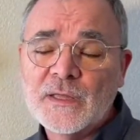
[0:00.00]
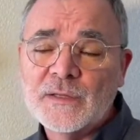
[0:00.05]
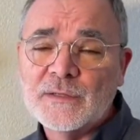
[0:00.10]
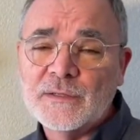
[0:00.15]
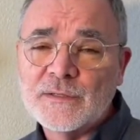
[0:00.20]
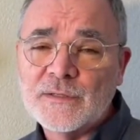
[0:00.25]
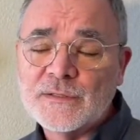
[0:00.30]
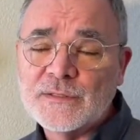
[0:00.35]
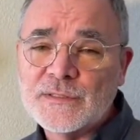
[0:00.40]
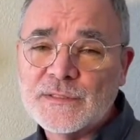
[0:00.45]

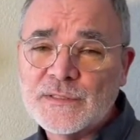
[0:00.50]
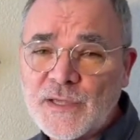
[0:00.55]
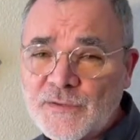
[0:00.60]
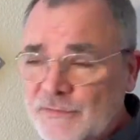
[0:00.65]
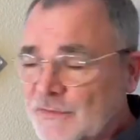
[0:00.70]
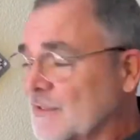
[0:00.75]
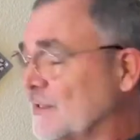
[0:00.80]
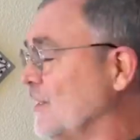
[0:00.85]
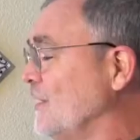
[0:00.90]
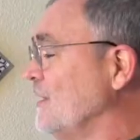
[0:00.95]
to
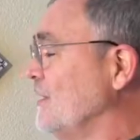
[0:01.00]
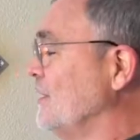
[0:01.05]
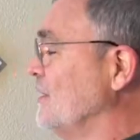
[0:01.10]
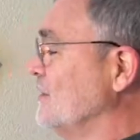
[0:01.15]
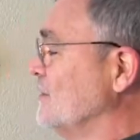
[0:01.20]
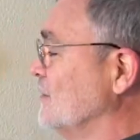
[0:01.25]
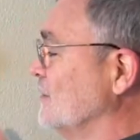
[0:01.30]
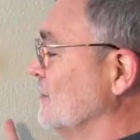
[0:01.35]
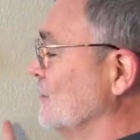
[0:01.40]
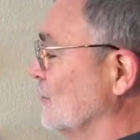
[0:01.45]
17
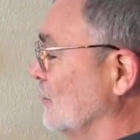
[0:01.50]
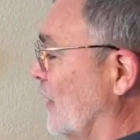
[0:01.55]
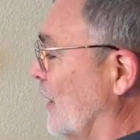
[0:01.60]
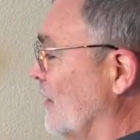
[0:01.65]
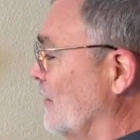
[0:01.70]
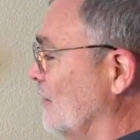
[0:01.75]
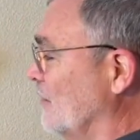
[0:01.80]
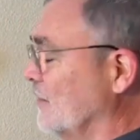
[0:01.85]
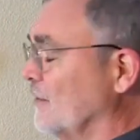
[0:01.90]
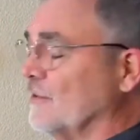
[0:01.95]
inches
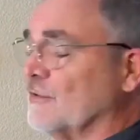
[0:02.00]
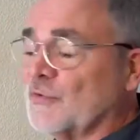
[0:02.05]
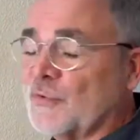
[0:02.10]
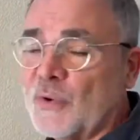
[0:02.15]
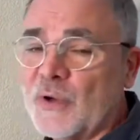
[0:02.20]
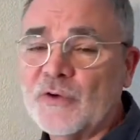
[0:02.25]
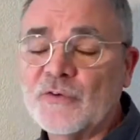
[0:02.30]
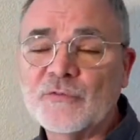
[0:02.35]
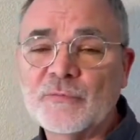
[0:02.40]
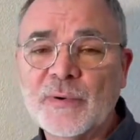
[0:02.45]
rather than
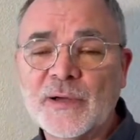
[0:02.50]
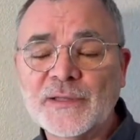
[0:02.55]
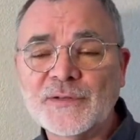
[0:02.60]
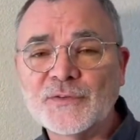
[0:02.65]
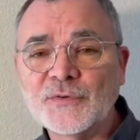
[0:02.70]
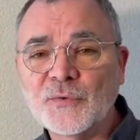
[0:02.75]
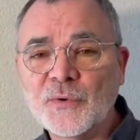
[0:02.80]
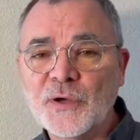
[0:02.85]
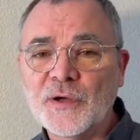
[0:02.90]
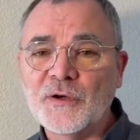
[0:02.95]
12 by
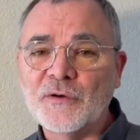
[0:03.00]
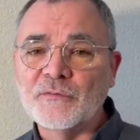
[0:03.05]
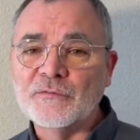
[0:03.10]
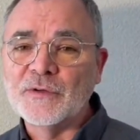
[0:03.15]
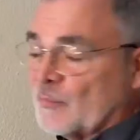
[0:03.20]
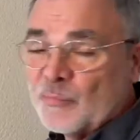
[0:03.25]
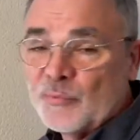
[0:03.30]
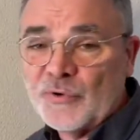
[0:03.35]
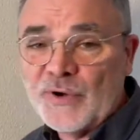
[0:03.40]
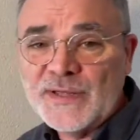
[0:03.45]
12.
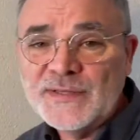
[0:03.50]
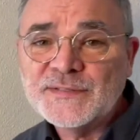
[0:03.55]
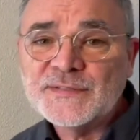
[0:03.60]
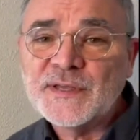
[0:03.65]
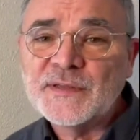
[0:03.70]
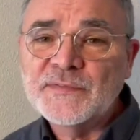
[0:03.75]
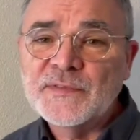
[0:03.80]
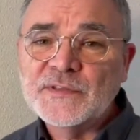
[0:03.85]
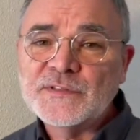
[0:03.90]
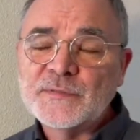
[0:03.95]
The price
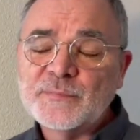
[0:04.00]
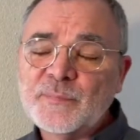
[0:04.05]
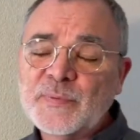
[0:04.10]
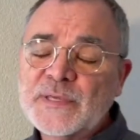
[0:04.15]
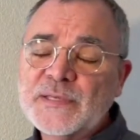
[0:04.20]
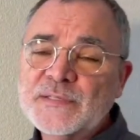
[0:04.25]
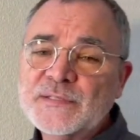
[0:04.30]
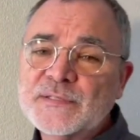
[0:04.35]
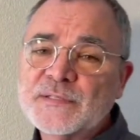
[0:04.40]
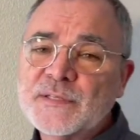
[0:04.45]
on this
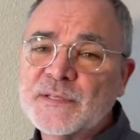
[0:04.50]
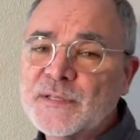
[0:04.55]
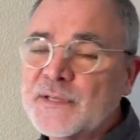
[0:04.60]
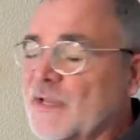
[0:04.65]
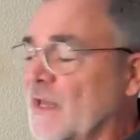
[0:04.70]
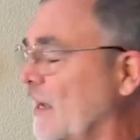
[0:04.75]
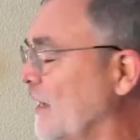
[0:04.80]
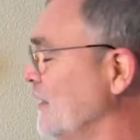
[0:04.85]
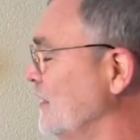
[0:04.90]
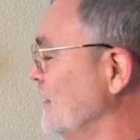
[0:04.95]
piece
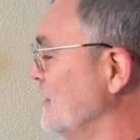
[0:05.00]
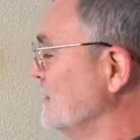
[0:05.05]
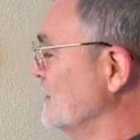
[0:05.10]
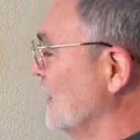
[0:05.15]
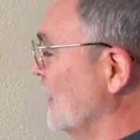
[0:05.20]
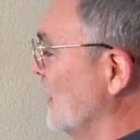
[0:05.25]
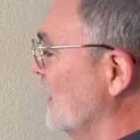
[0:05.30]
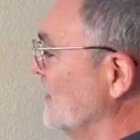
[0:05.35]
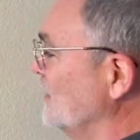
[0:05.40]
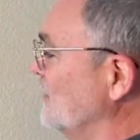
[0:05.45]
tonight is
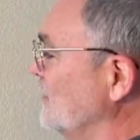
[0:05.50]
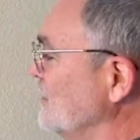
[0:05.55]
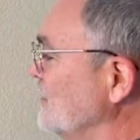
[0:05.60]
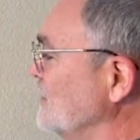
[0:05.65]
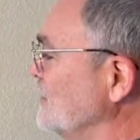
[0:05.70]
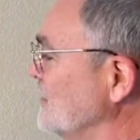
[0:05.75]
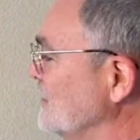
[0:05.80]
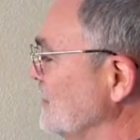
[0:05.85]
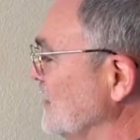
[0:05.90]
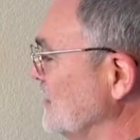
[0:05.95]

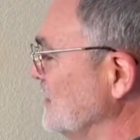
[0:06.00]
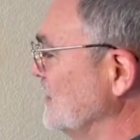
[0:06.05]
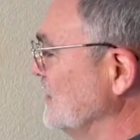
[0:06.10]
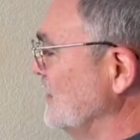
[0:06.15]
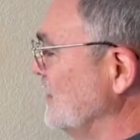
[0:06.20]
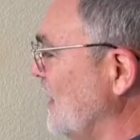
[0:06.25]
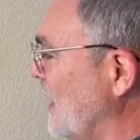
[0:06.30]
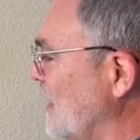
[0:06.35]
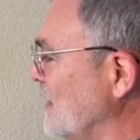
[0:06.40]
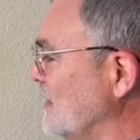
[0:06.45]

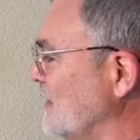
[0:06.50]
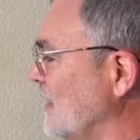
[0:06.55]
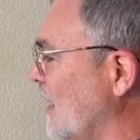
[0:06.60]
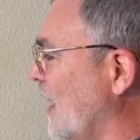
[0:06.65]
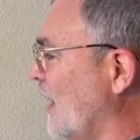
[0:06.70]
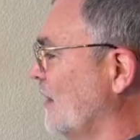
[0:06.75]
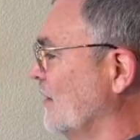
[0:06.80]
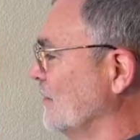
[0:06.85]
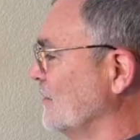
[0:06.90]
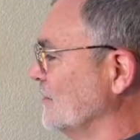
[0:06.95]

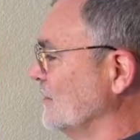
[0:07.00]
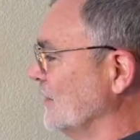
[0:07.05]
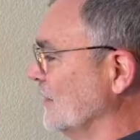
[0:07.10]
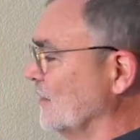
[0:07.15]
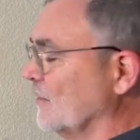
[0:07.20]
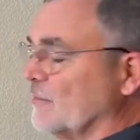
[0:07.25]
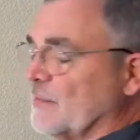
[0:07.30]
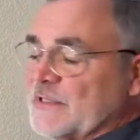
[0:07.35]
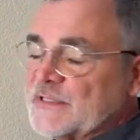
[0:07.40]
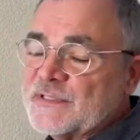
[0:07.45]
$168.
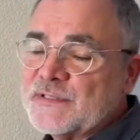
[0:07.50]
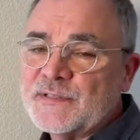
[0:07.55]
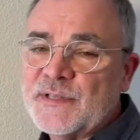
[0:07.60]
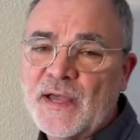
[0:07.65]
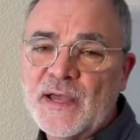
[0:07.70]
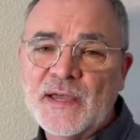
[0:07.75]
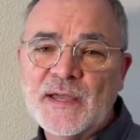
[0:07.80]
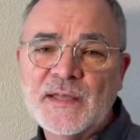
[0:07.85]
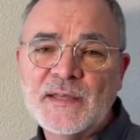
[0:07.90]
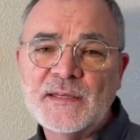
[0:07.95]
It'll be
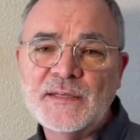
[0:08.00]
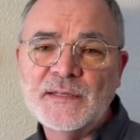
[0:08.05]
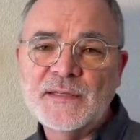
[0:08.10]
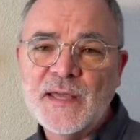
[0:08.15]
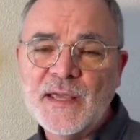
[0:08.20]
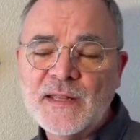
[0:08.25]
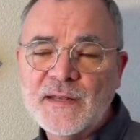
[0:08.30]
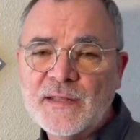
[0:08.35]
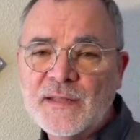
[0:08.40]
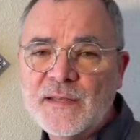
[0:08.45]
signed,
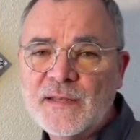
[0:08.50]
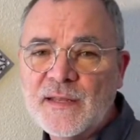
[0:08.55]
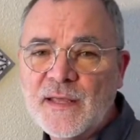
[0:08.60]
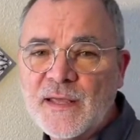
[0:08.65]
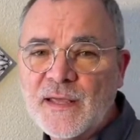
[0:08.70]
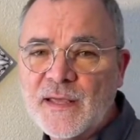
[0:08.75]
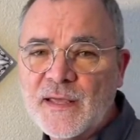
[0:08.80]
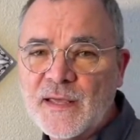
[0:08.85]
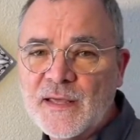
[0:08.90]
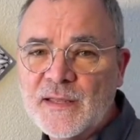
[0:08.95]
dated,
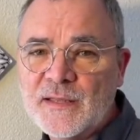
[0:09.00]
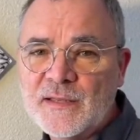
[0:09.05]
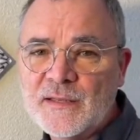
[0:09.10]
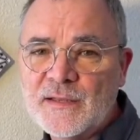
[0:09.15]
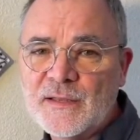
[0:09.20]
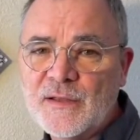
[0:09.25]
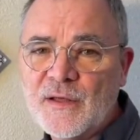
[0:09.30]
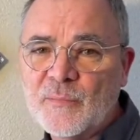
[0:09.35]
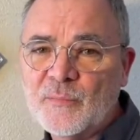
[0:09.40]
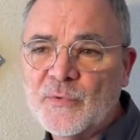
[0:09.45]

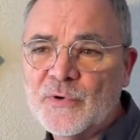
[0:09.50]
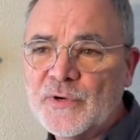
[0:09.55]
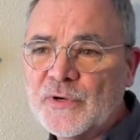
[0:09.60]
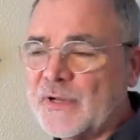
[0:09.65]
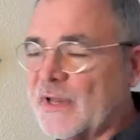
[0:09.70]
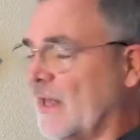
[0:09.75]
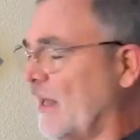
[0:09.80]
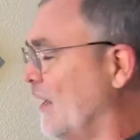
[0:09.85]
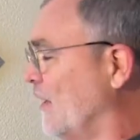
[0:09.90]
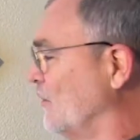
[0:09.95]
and
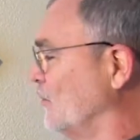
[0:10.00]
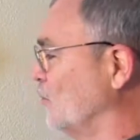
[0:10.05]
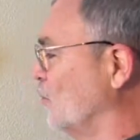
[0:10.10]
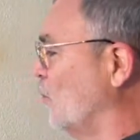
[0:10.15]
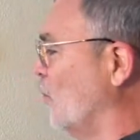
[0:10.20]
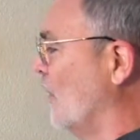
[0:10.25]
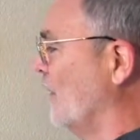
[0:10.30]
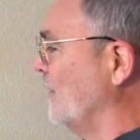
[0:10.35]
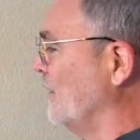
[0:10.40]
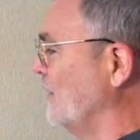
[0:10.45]
numbered as
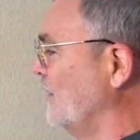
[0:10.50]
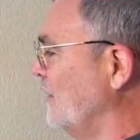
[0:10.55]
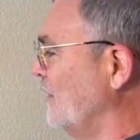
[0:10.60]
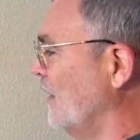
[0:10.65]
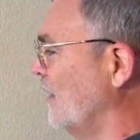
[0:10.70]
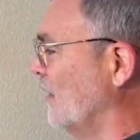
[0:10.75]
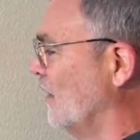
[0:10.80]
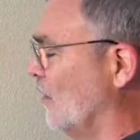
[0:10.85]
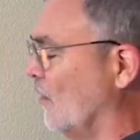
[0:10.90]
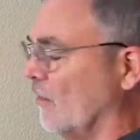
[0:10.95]
one
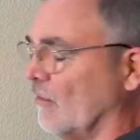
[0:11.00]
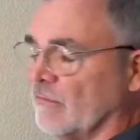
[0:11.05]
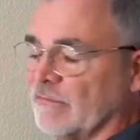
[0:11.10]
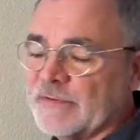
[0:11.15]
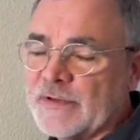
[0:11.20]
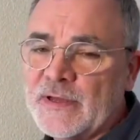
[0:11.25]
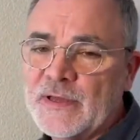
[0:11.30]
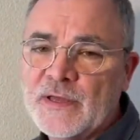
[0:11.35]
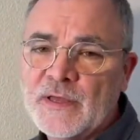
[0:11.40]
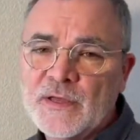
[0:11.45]
of
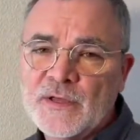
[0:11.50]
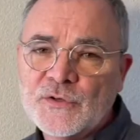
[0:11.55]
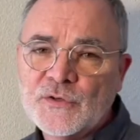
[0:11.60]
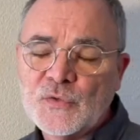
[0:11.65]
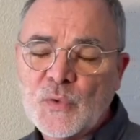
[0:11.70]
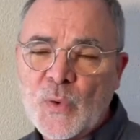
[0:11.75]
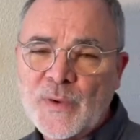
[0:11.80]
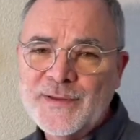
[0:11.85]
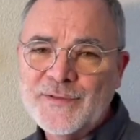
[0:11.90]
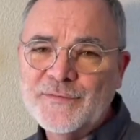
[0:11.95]

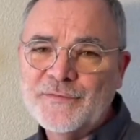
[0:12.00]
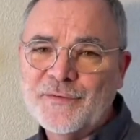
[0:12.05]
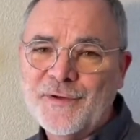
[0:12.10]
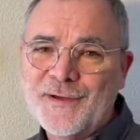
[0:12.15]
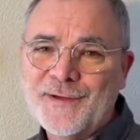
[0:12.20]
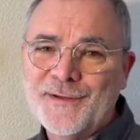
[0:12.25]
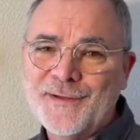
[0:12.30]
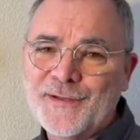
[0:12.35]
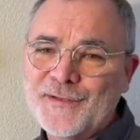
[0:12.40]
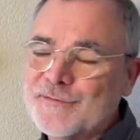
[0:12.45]

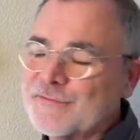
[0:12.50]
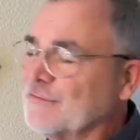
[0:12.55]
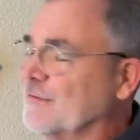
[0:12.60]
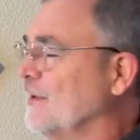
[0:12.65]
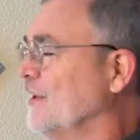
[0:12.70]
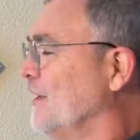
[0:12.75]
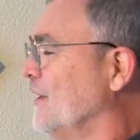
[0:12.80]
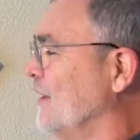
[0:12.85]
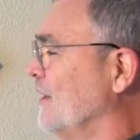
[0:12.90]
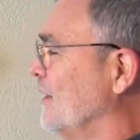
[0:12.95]
25
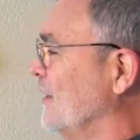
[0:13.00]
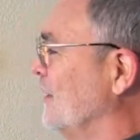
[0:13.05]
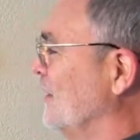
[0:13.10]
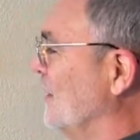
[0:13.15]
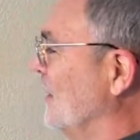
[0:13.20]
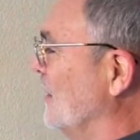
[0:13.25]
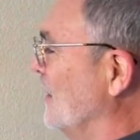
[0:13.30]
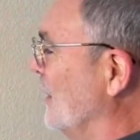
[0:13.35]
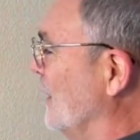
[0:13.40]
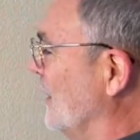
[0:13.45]

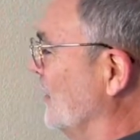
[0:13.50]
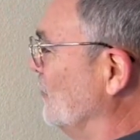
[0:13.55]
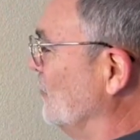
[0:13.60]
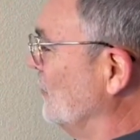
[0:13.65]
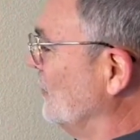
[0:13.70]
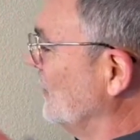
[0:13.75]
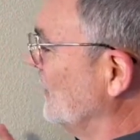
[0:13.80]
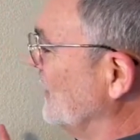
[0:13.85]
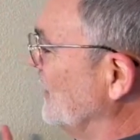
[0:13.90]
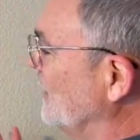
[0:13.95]
by I
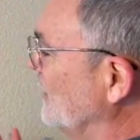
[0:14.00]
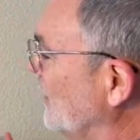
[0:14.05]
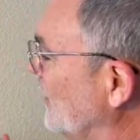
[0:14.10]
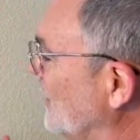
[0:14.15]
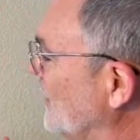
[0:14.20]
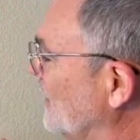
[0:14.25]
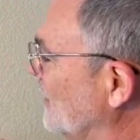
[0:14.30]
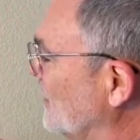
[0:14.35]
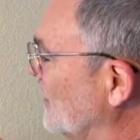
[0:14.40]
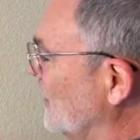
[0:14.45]
really
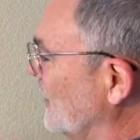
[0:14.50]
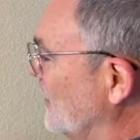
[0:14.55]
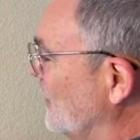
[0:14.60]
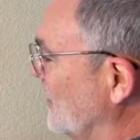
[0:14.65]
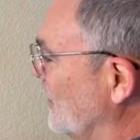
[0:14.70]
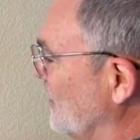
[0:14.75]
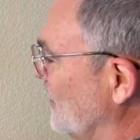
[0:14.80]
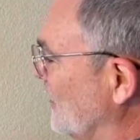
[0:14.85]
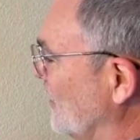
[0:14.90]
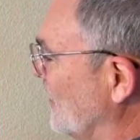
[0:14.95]
like
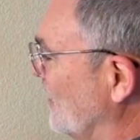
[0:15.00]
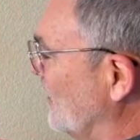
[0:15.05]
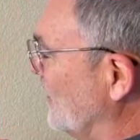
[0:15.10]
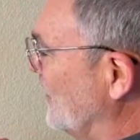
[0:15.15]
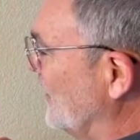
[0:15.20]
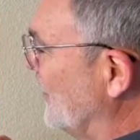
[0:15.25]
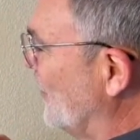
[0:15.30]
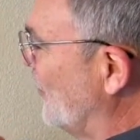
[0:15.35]
the